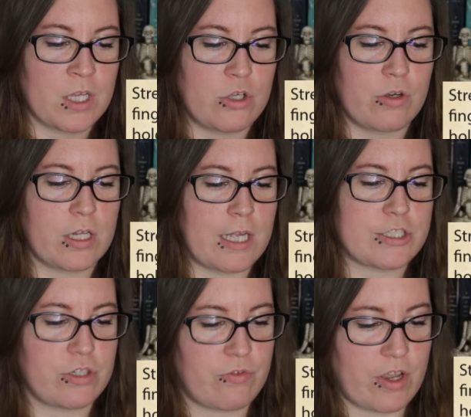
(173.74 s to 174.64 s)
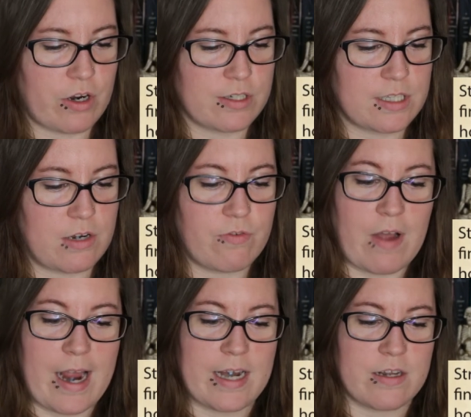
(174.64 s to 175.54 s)
you collect your fingers and
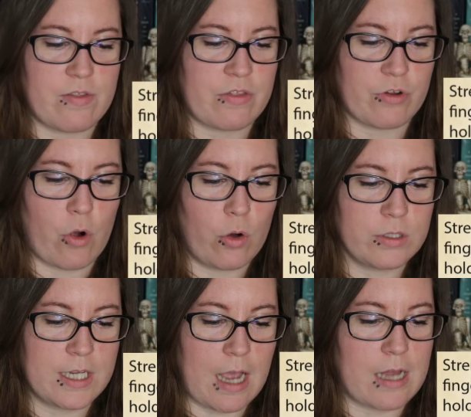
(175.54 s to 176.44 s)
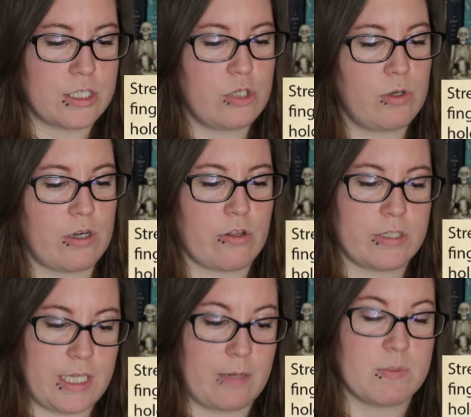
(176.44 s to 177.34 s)
find that they're holding on to another
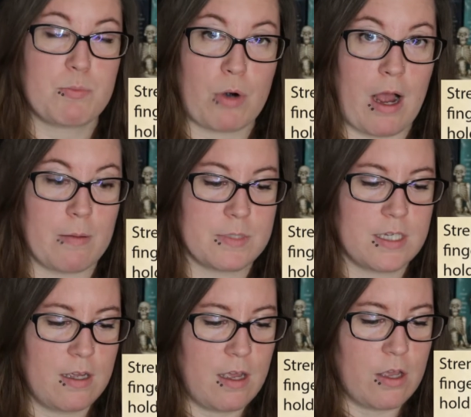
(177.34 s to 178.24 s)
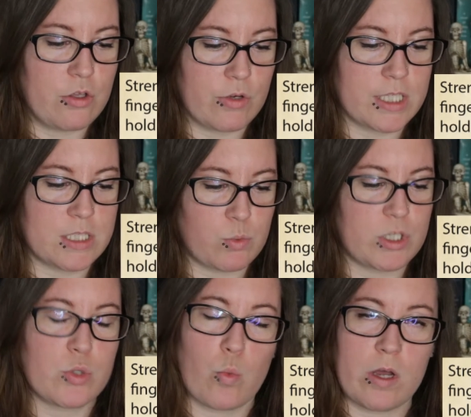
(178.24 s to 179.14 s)
team's prompt. You can
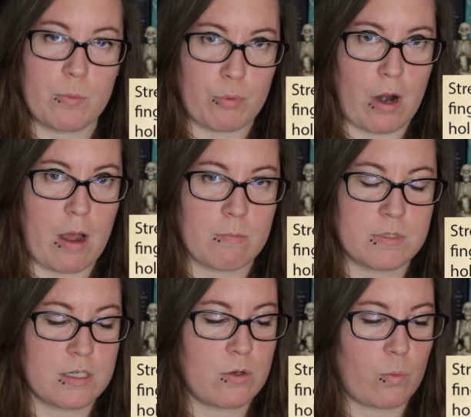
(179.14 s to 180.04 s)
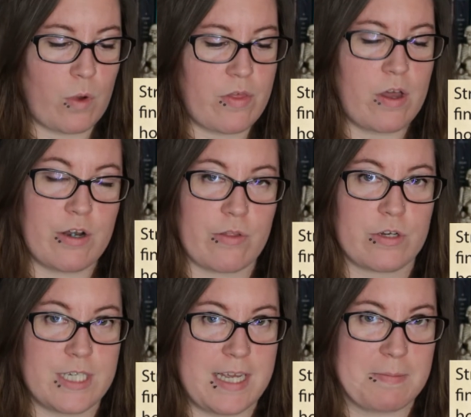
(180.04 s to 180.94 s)
switch one prompt with another
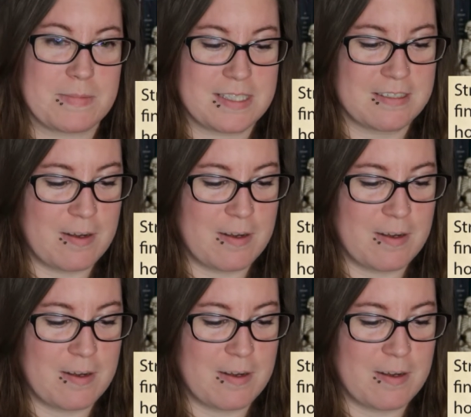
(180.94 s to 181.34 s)
team's.